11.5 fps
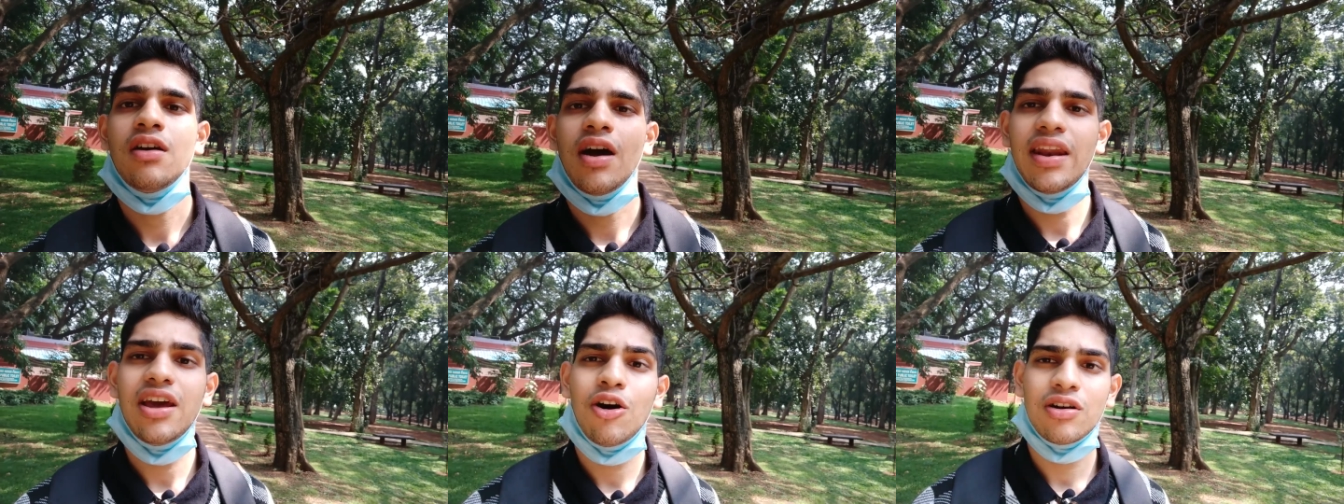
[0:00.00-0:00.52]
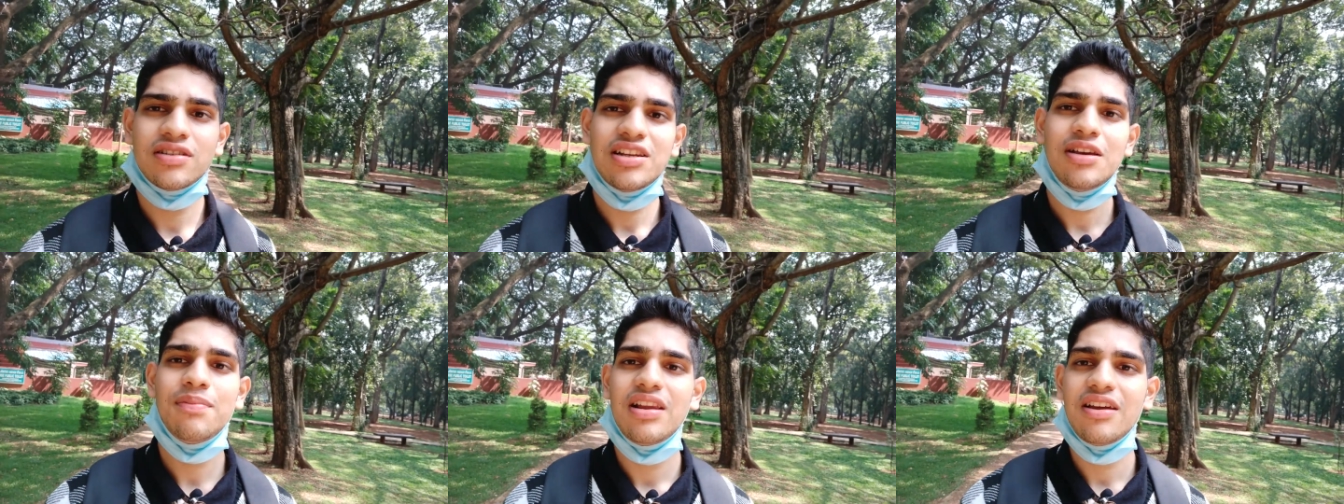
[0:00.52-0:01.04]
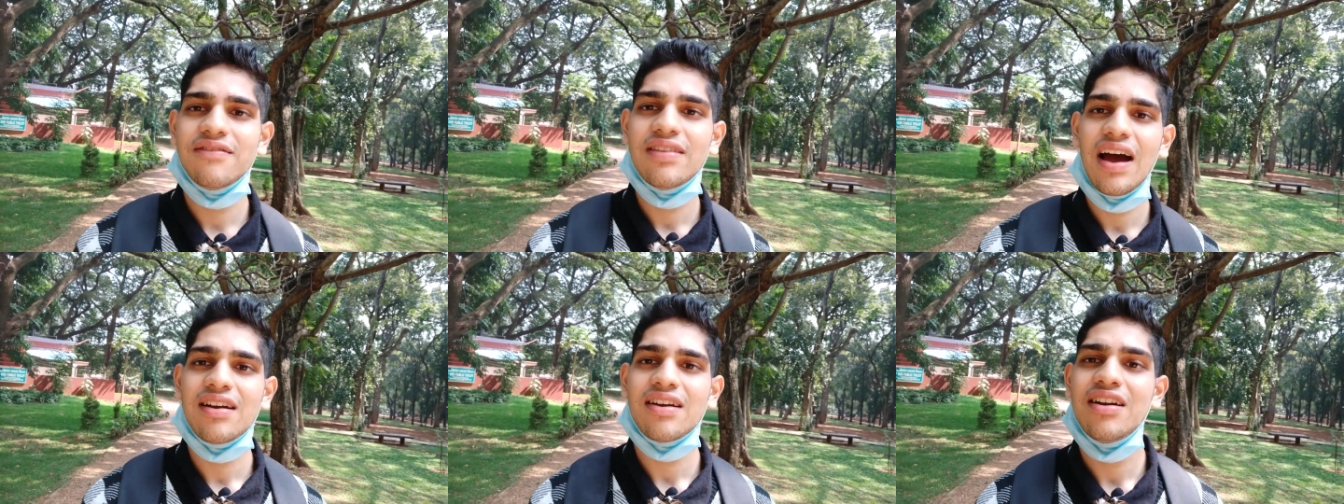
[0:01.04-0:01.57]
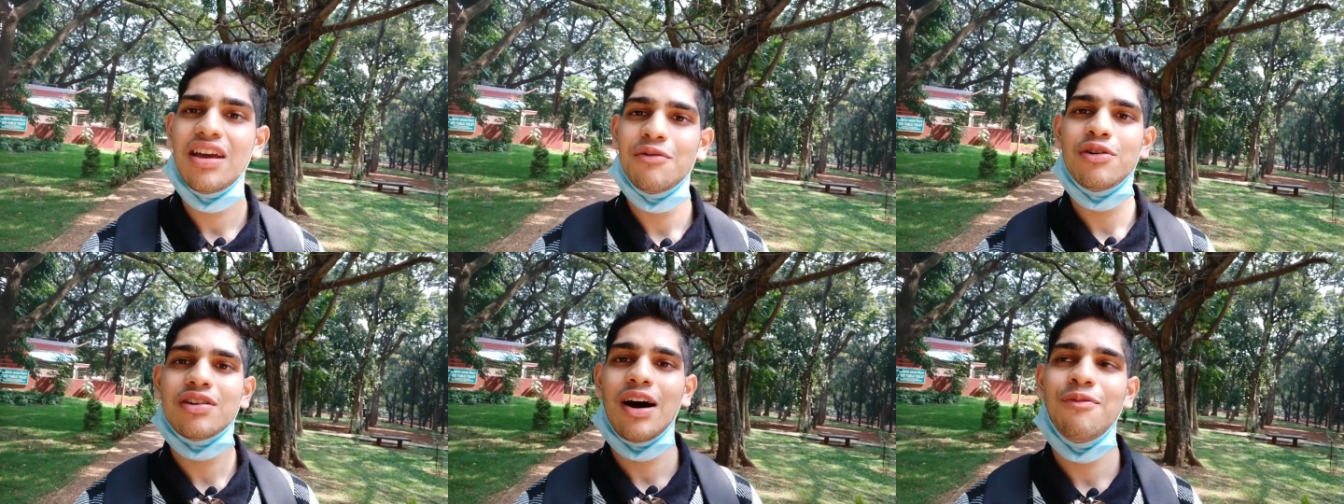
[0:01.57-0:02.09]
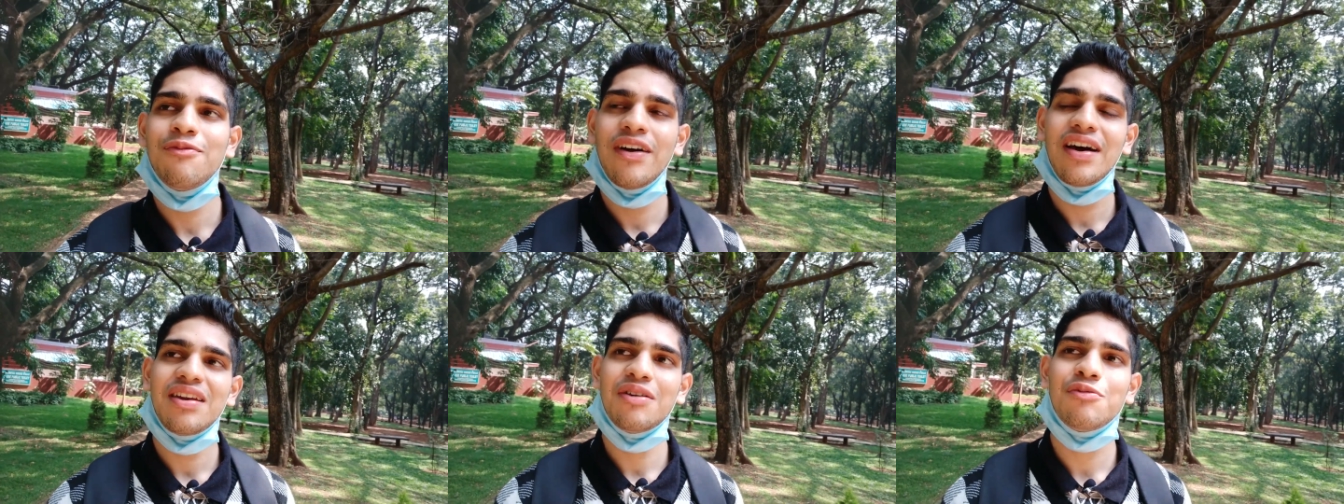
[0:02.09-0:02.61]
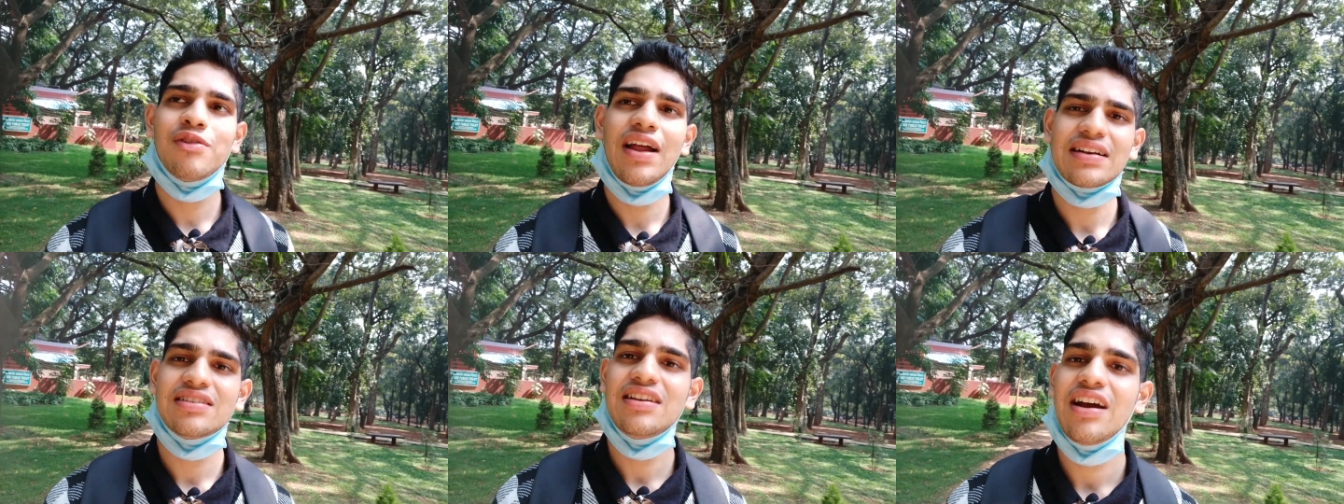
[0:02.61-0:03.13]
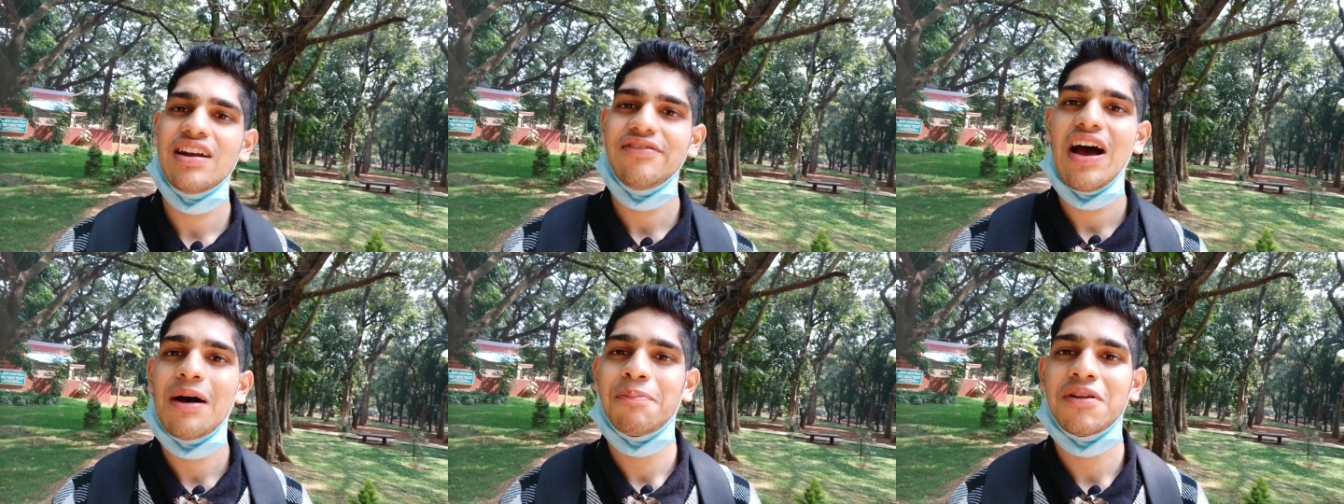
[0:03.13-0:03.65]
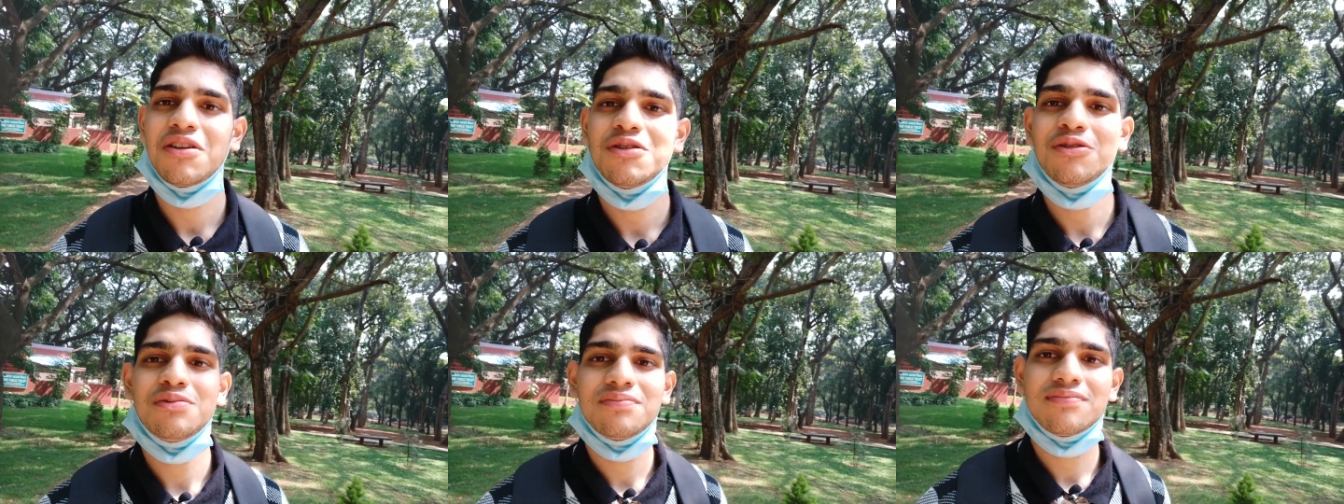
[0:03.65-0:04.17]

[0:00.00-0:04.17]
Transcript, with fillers: And I honestly believe that a day would come where it would actually kind of happen, you know.